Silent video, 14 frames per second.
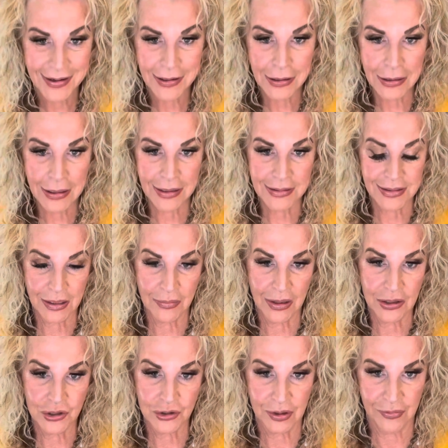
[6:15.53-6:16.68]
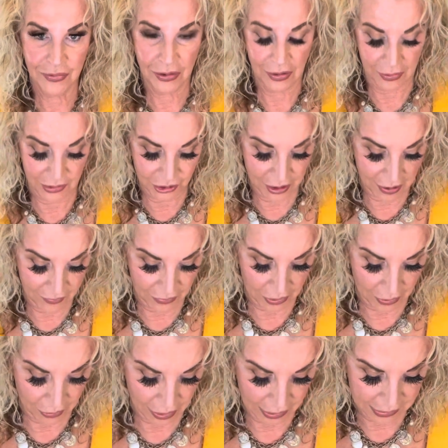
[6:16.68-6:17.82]
You can't see my tray
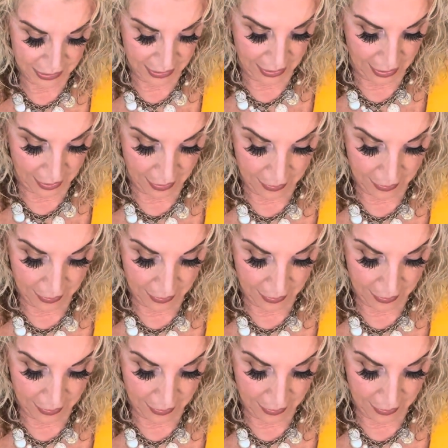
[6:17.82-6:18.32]
very well today.